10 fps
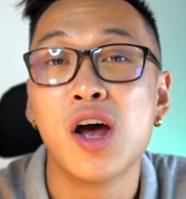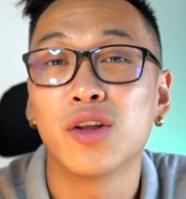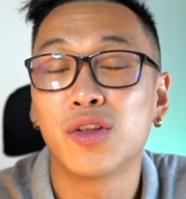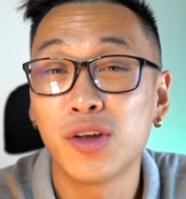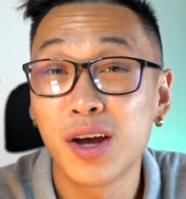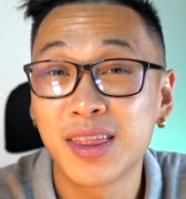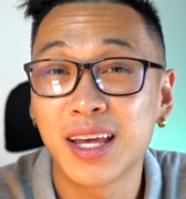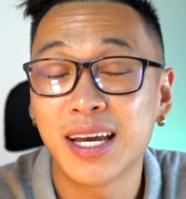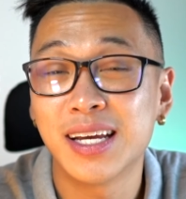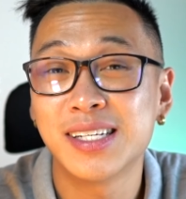The third
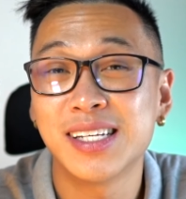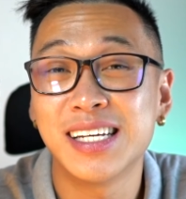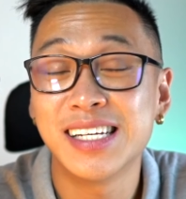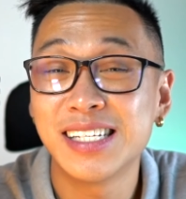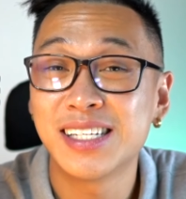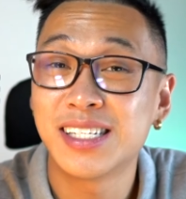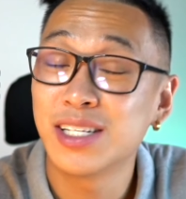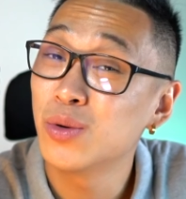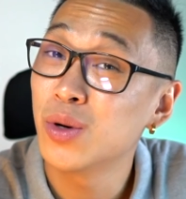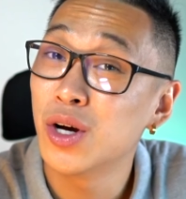thing is, it is
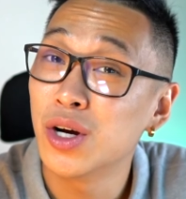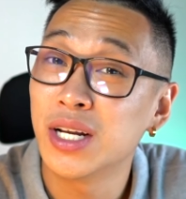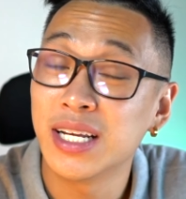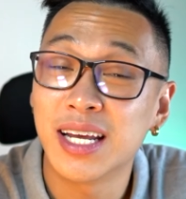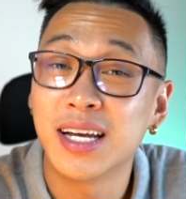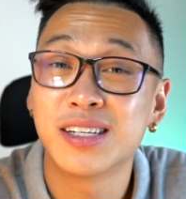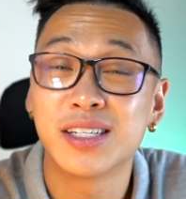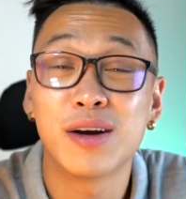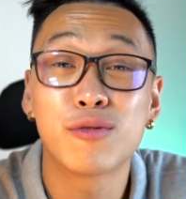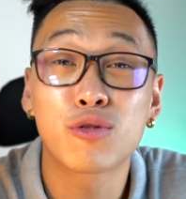still early days.
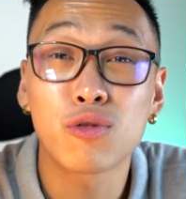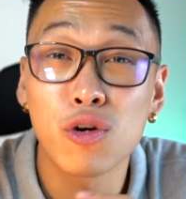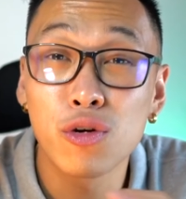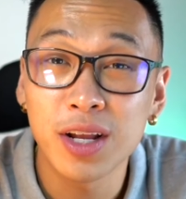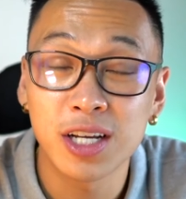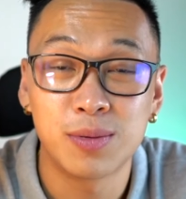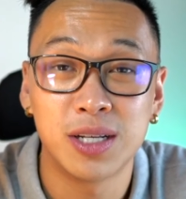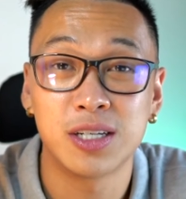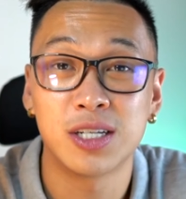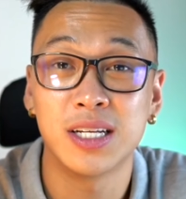They have grown
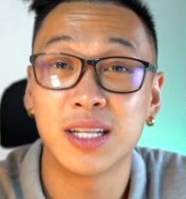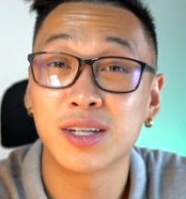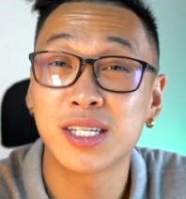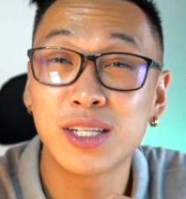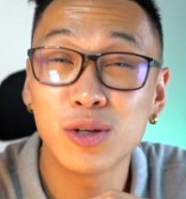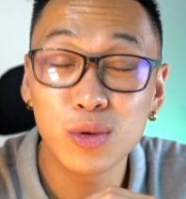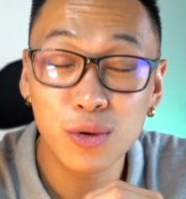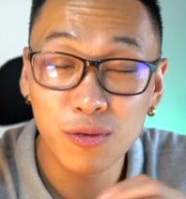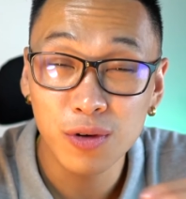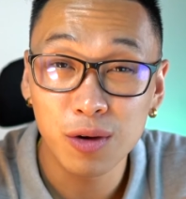exponentially. They are still
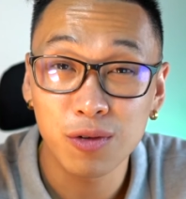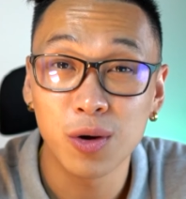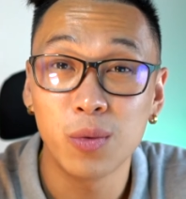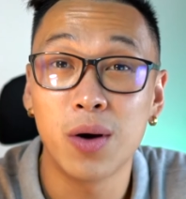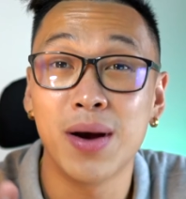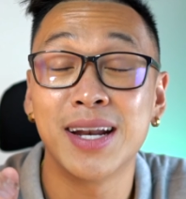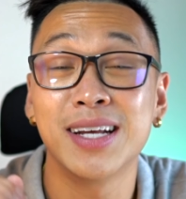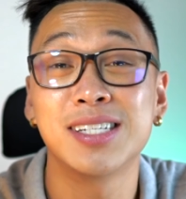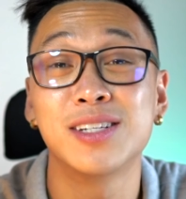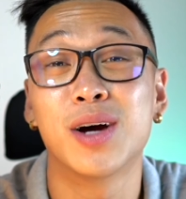doing very well, and
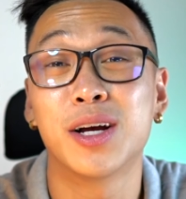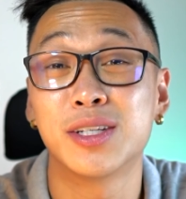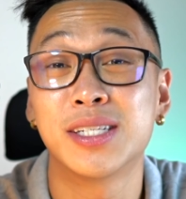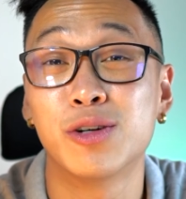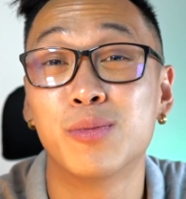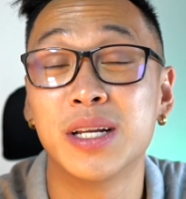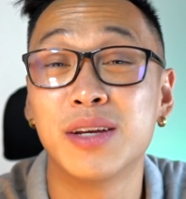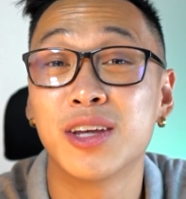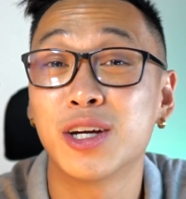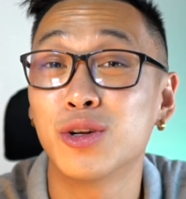I'd still
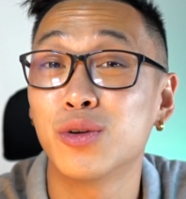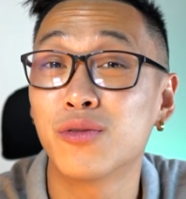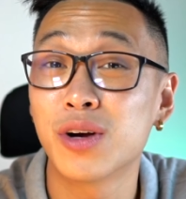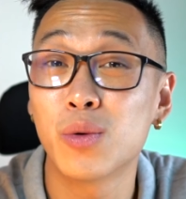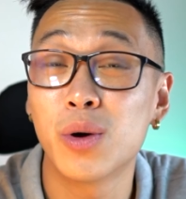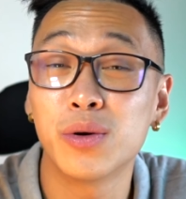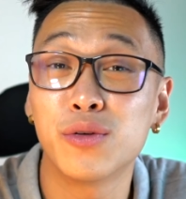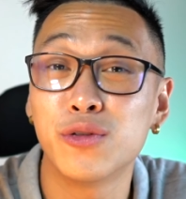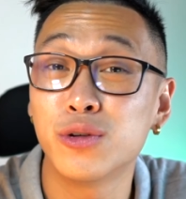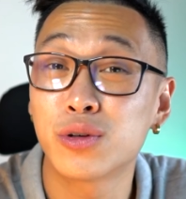believe they're going to do very well in the
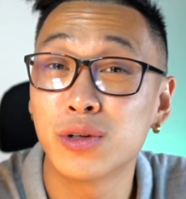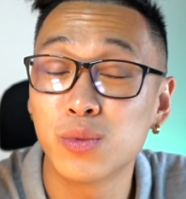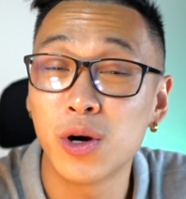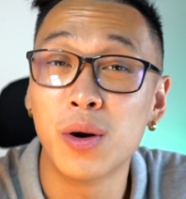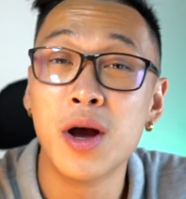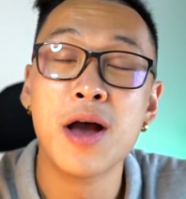future as well.